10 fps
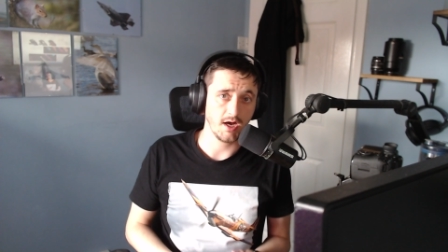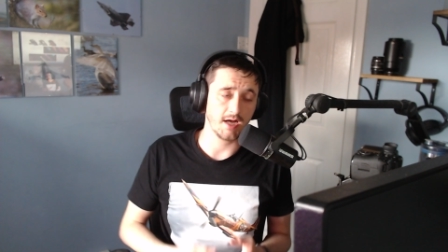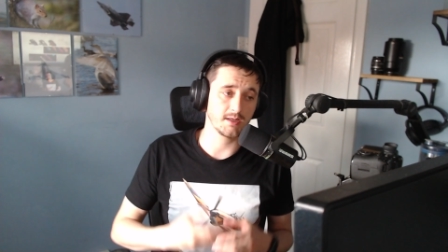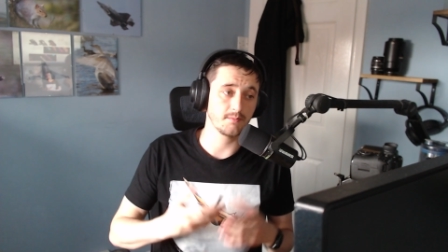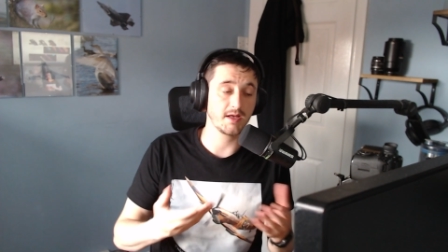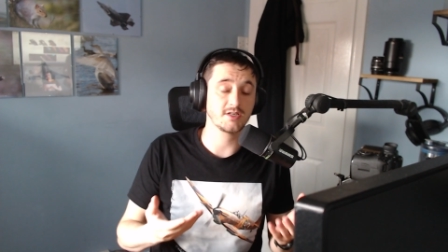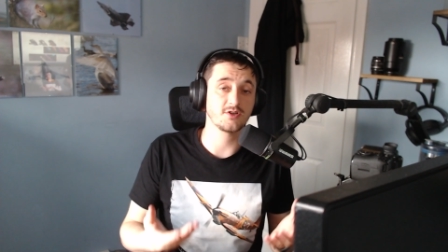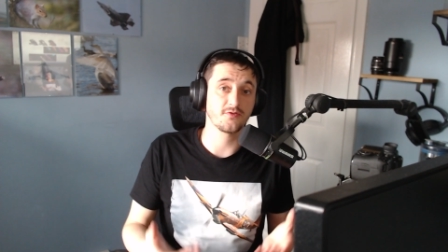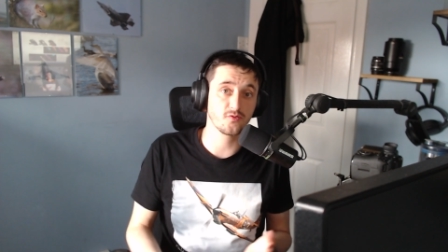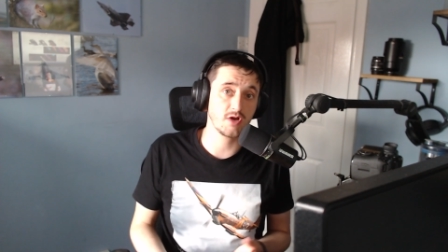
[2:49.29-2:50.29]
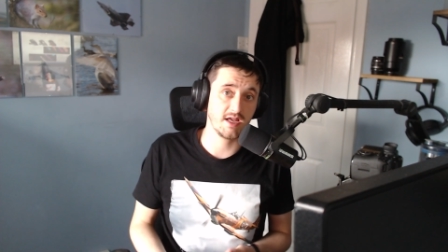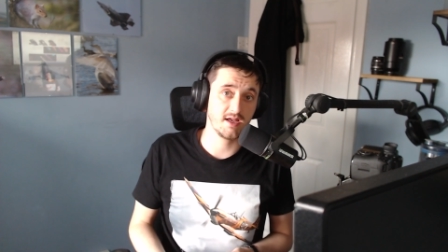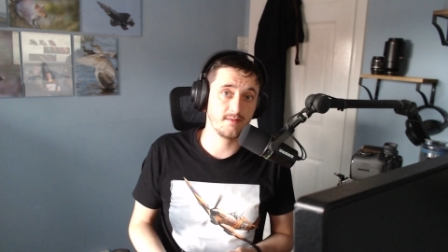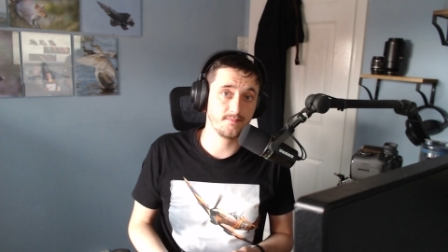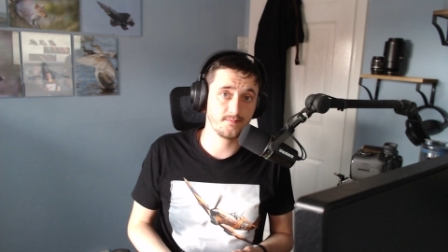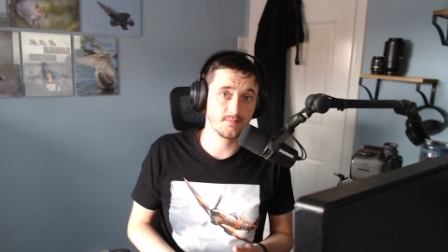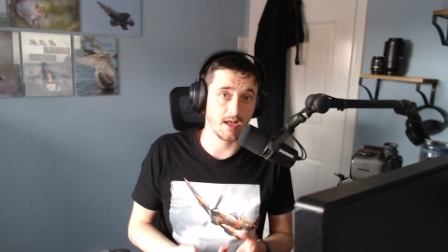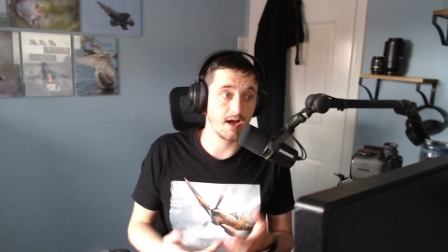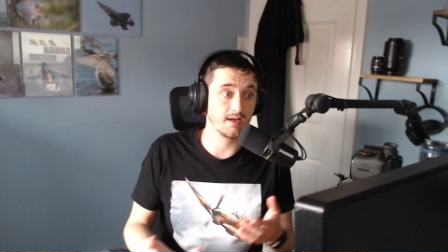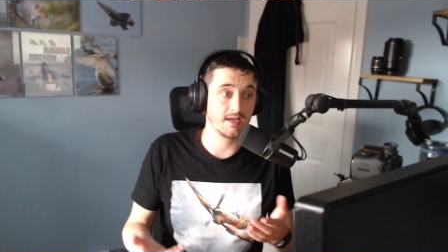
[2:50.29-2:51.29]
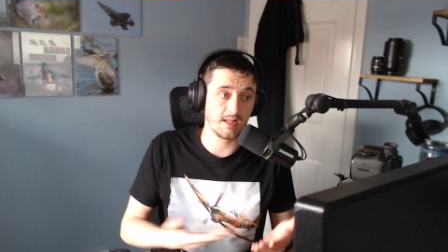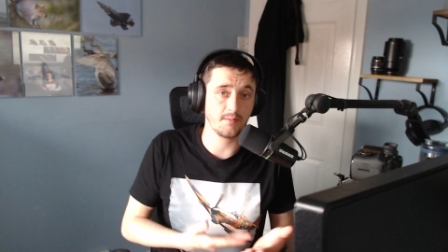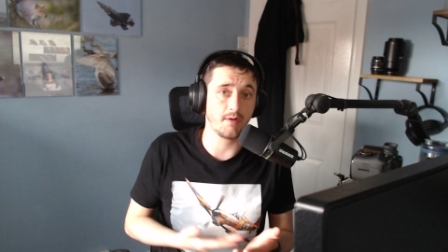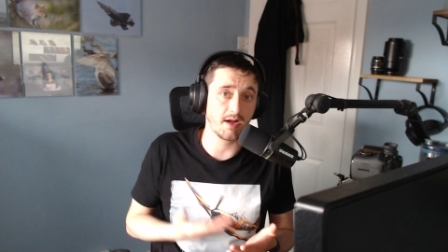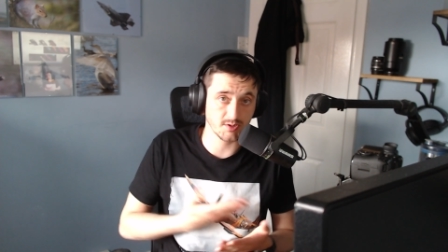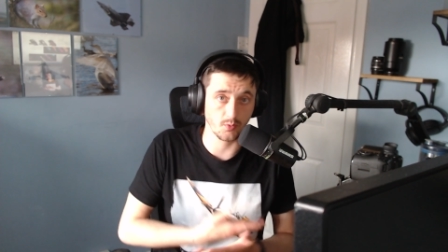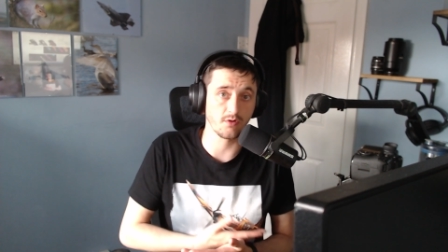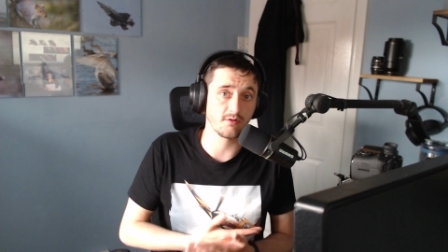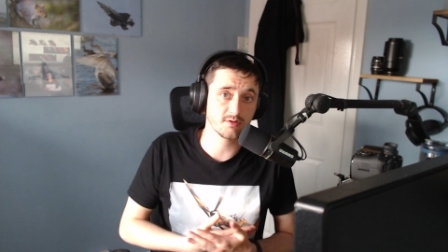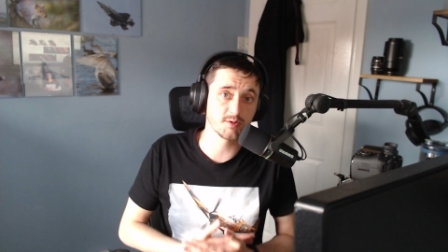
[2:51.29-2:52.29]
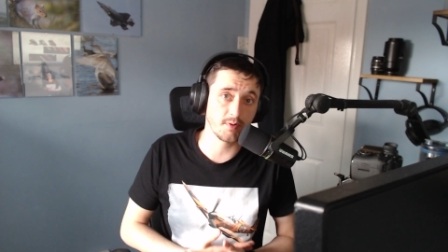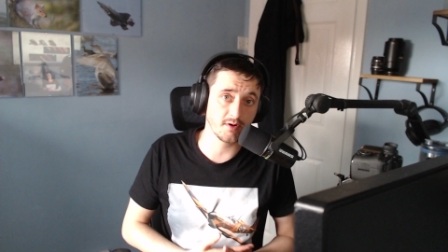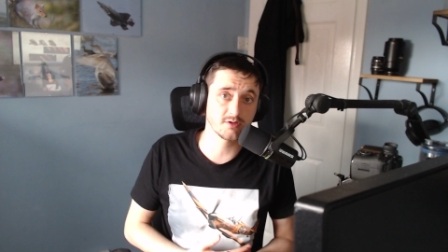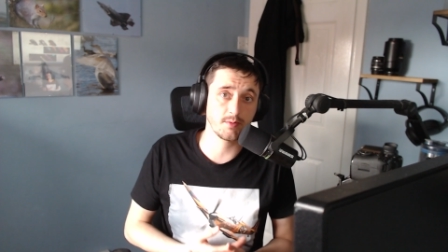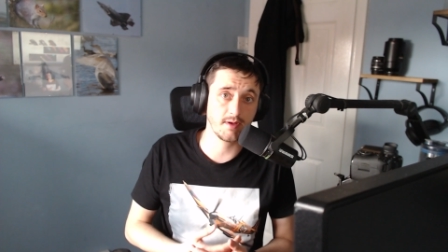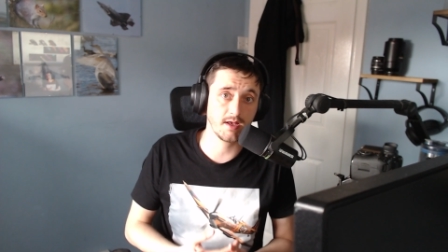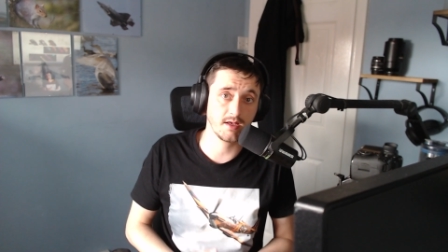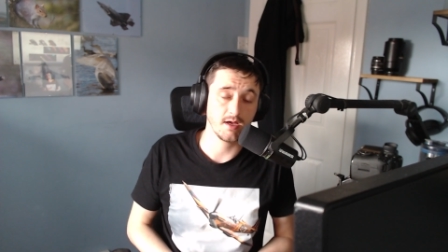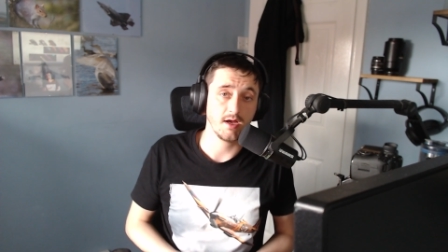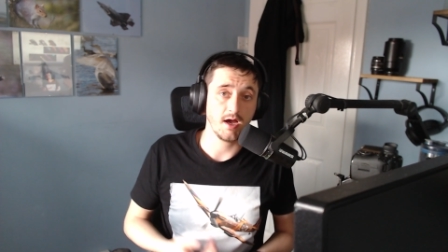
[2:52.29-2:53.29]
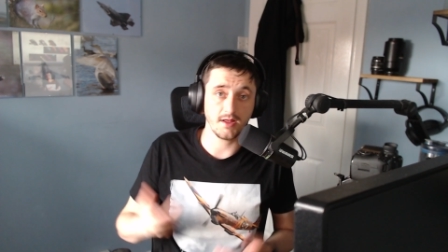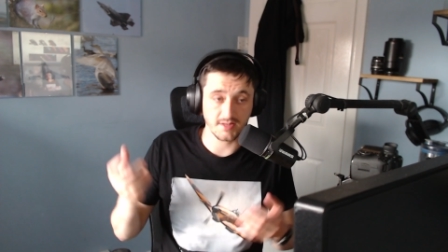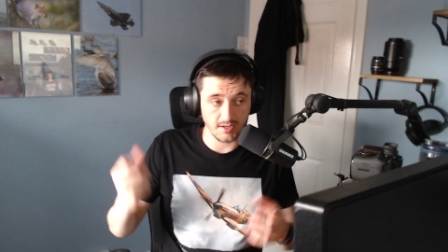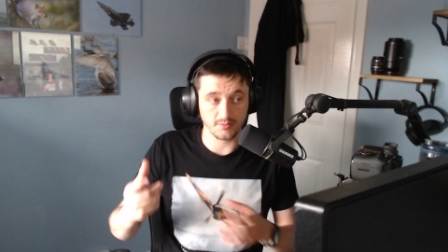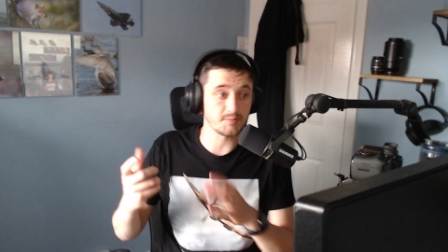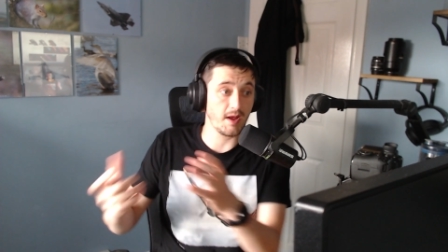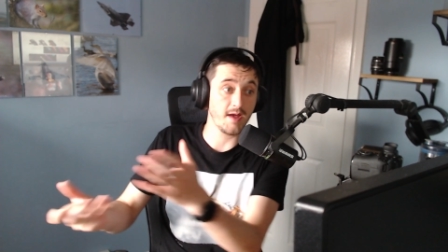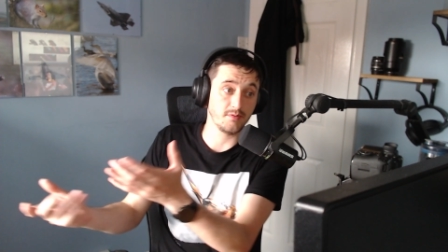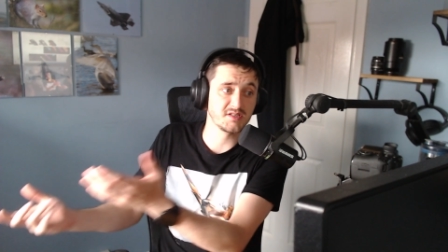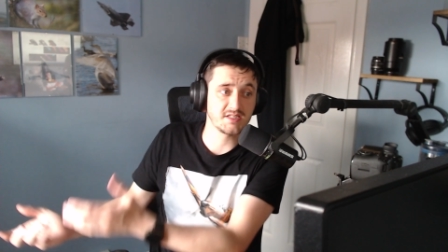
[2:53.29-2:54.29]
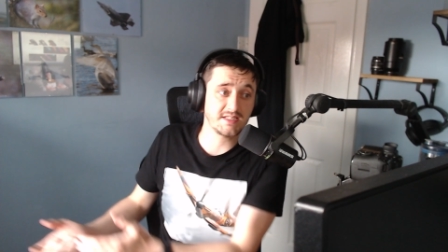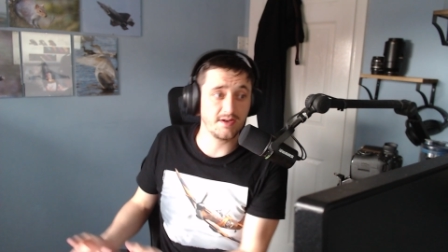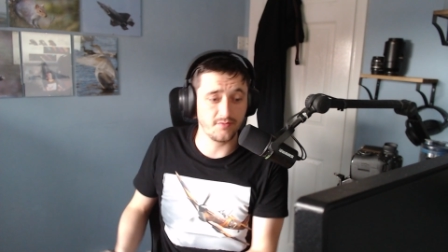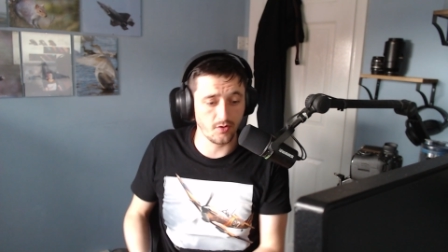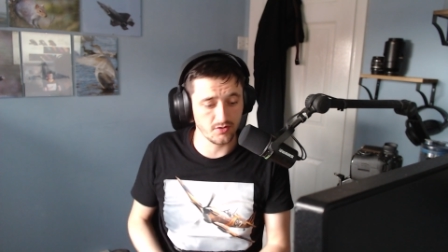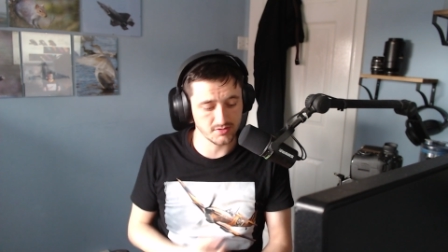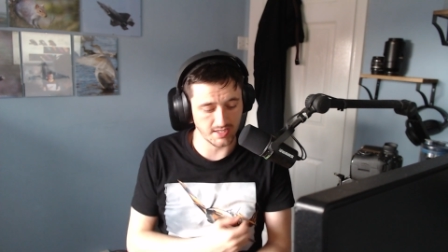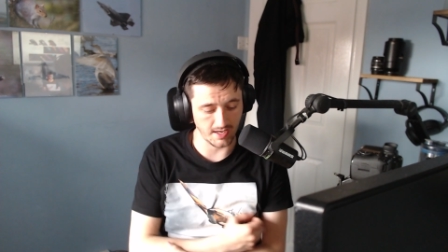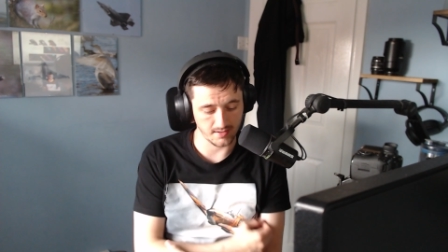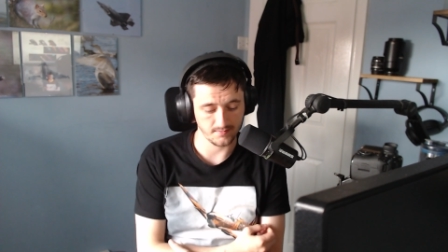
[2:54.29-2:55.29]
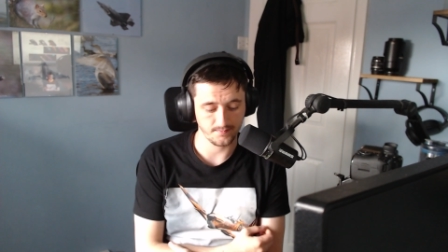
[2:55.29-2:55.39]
and I managed to free it and get it back to where it was supposed to be, and now I was able to take photos again.